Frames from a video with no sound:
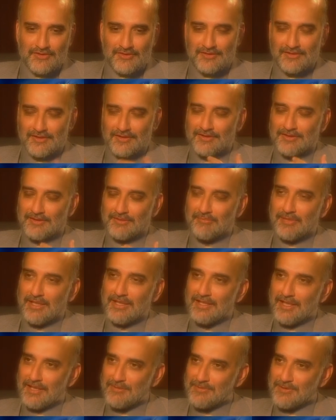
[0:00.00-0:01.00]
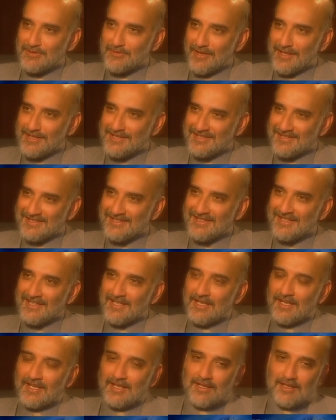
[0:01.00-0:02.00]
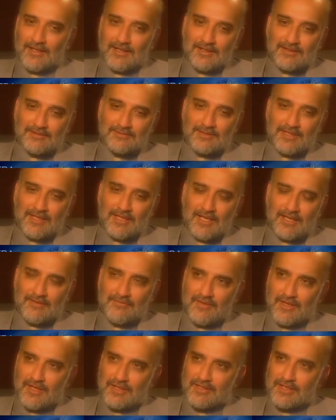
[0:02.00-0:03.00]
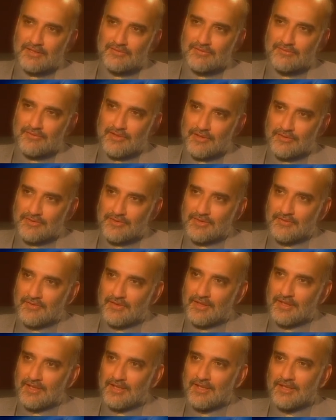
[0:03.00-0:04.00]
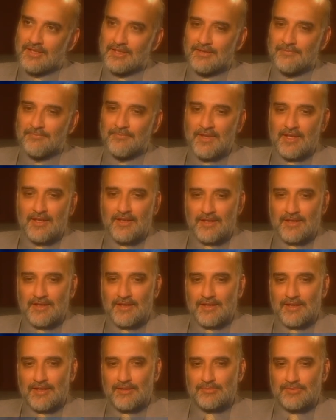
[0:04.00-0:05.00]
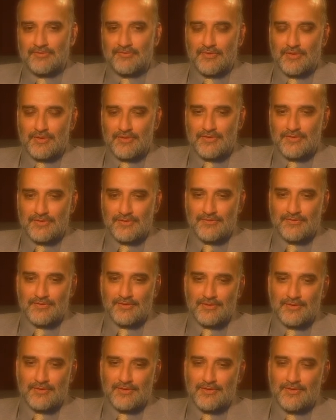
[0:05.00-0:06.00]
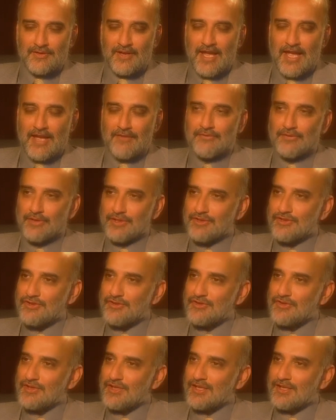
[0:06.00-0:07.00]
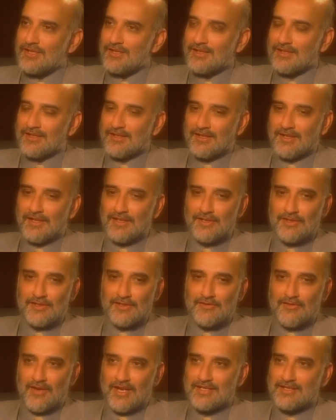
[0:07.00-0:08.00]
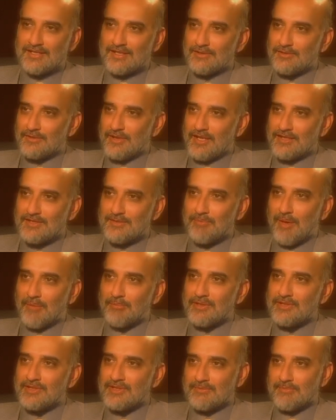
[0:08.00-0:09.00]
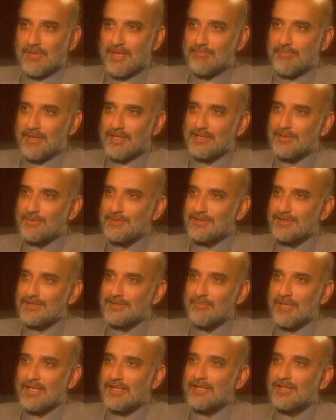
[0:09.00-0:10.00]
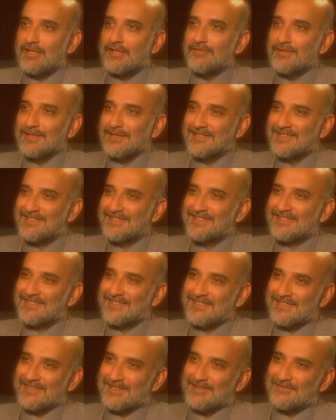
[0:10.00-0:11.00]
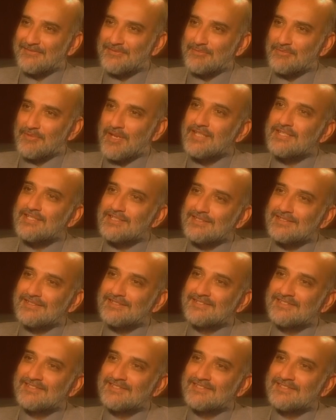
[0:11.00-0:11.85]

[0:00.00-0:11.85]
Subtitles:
and the big names in writing, how far down the road do you think before sort of your average Indian writer who gets published by Penguin can make a living from writing?